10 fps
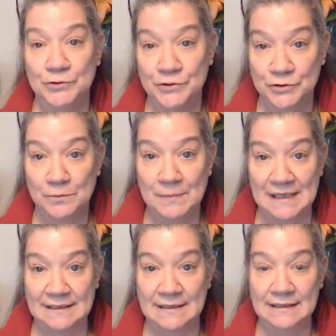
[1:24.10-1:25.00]
to your
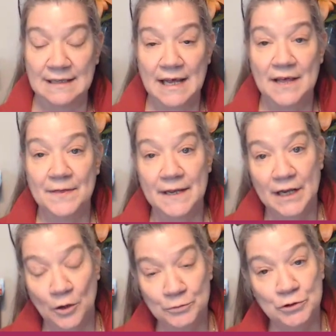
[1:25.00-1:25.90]
business, that
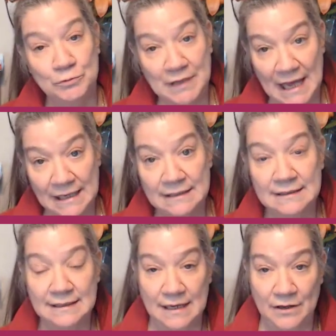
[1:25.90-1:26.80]
help you gain
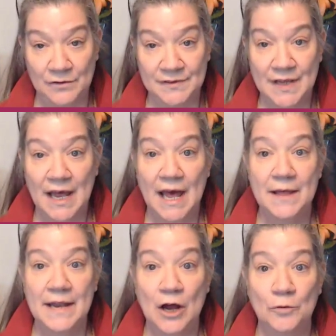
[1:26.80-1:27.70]
sales
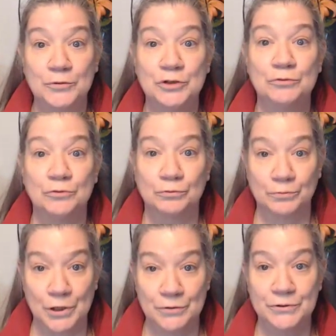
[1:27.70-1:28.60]
and help you
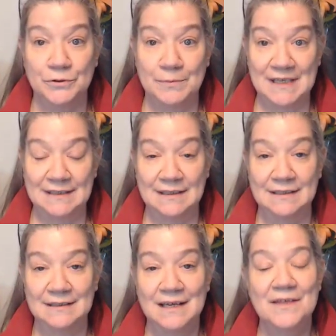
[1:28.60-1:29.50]
grow your
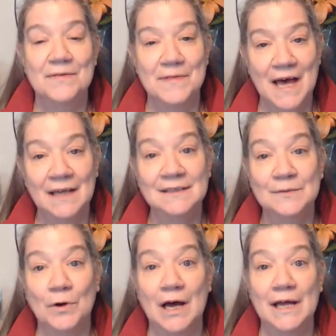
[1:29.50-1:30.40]
business. That's
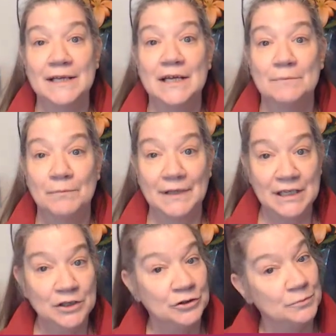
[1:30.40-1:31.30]
why
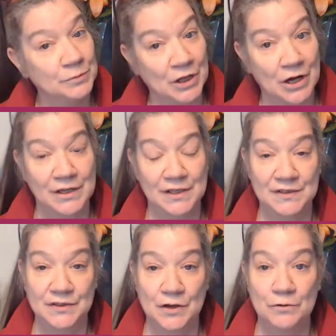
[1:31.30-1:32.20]
blinging your blog
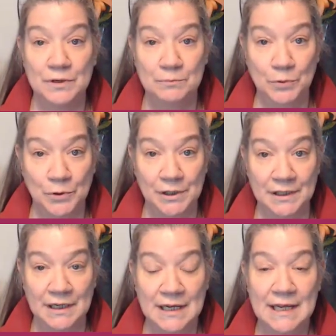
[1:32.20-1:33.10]
is so
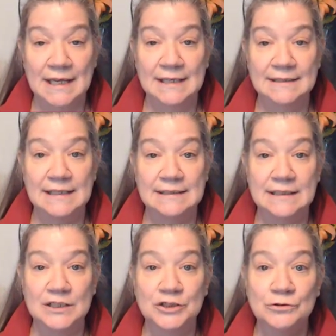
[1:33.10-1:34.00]
important. It's a
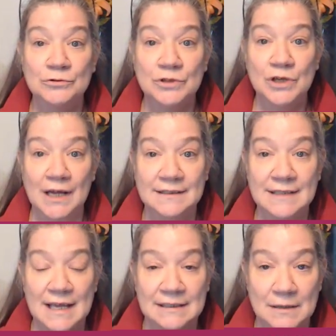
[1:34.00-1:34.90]
digital
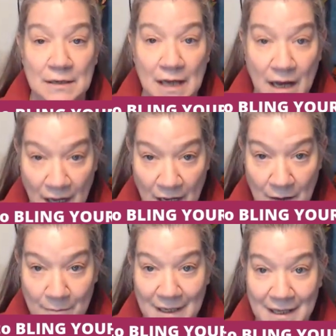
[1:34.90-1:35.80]
content hub